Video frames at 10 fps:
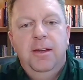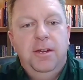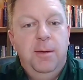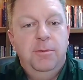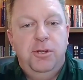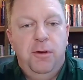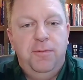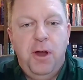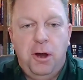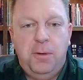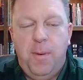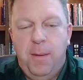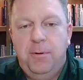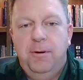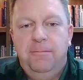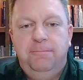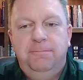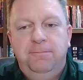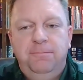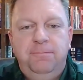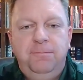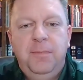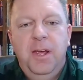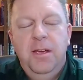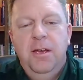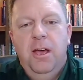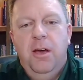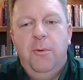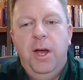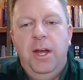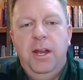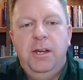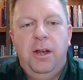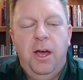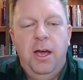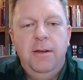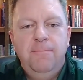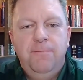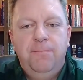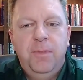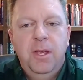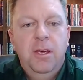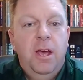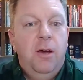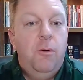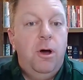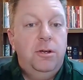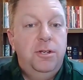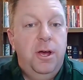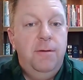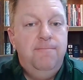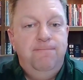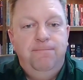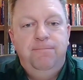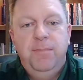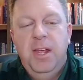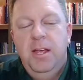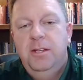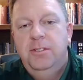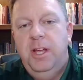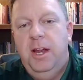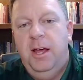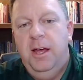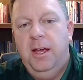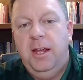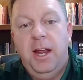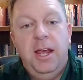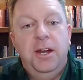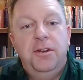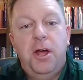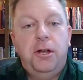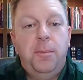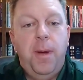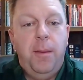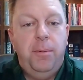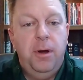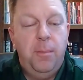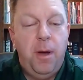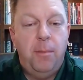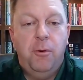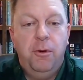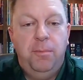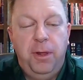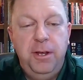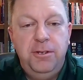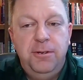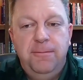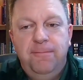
get myself a Dr. Pepper. I waited in line. I walked up, said, can I get a Dr. Pepper and a popcorn, please?